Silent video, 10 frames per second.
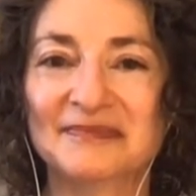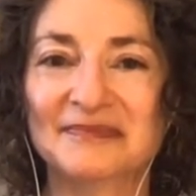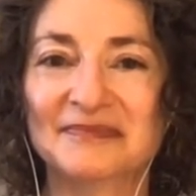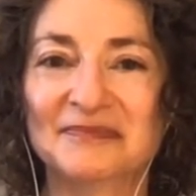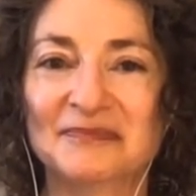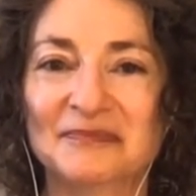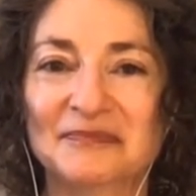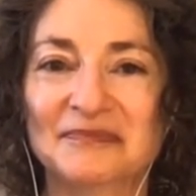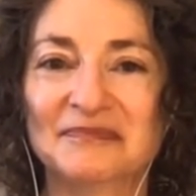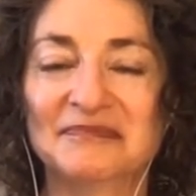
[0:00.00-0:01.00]

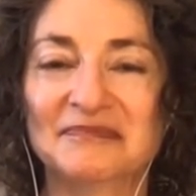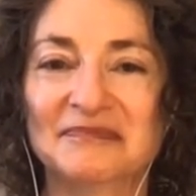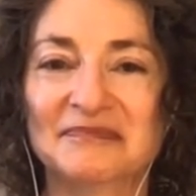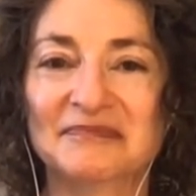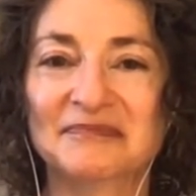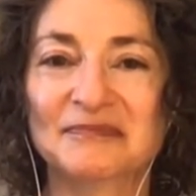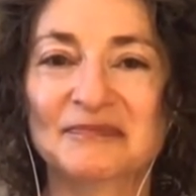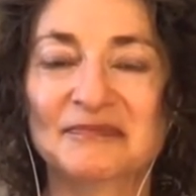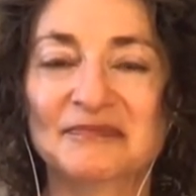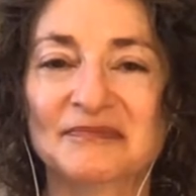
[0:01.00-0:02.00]

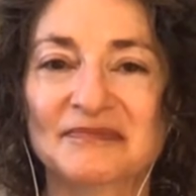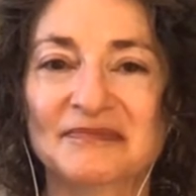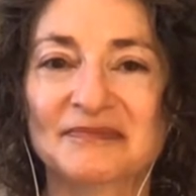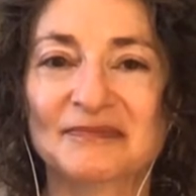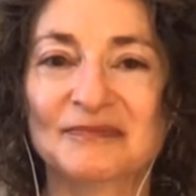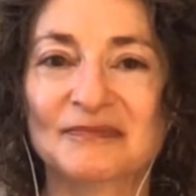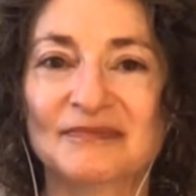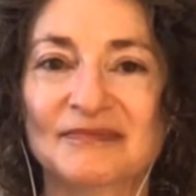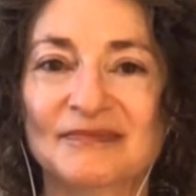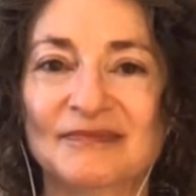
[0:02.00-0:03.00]

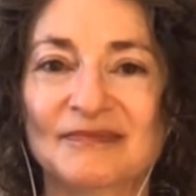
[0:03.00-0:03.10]
[no speech]